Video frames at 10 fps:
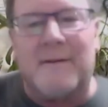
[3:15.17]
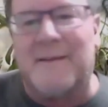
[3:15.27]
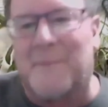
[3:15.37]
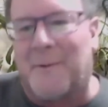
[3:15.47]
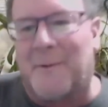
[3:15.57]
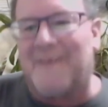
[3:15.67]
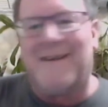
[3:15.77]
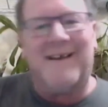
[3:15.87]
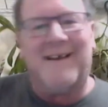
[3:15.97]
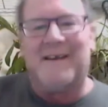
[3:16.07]
There won't,
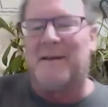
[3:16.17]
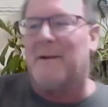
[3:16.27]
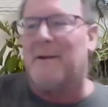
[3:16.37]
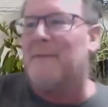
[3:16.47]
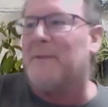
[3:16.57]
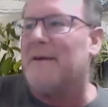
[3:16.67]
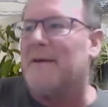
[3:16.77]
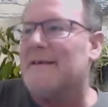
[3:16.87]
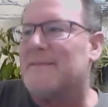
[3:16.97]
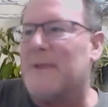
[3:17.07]
if there
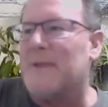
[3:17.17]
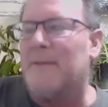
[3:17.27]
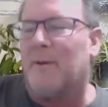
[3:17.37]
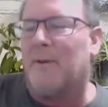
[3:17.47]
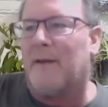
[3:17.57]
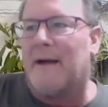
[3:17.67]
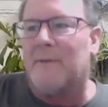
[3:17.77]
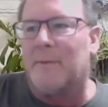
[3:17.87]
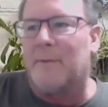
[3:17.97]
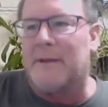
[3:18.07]
is people alive,
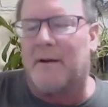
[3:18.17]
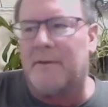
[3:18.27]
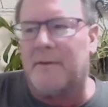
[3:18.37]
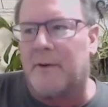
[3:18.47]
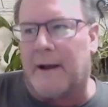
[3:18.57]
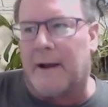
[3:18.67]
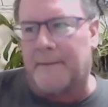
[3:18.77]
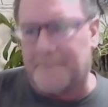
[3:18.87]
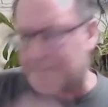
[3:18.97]
there will be underground.